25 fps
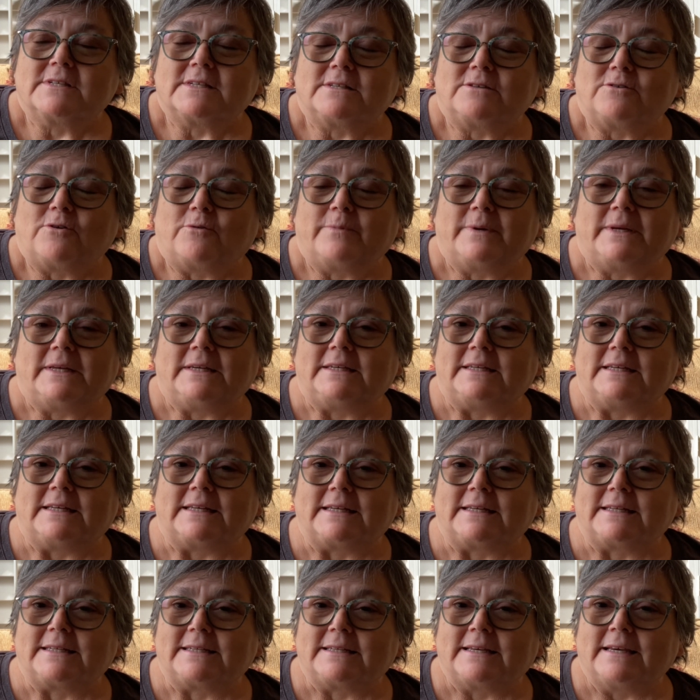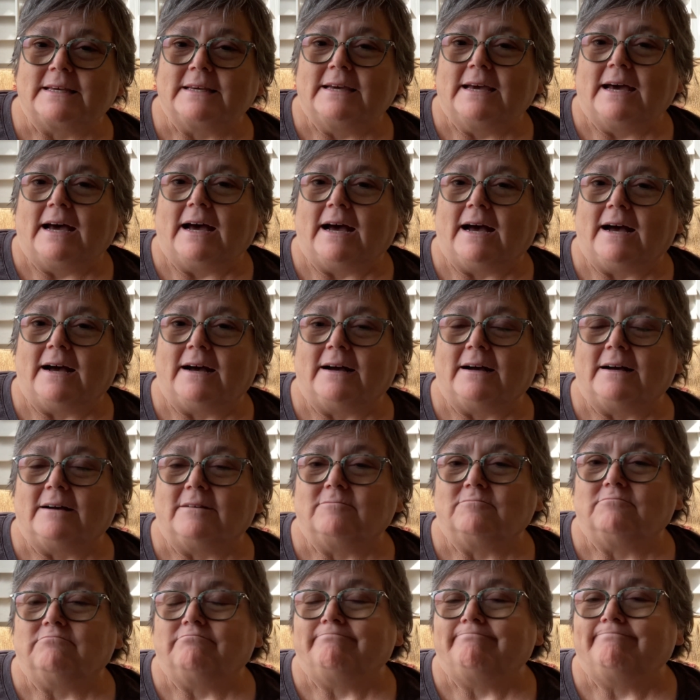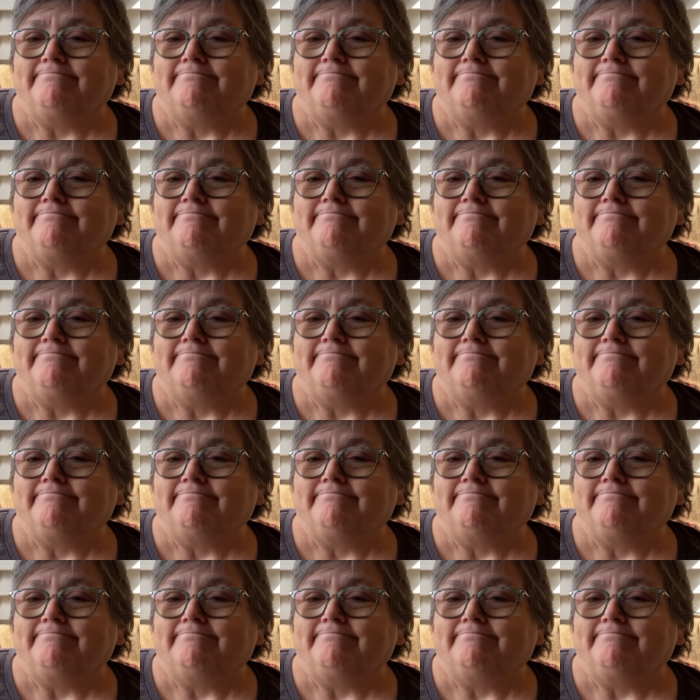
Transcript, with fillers: and nobody did it. Um,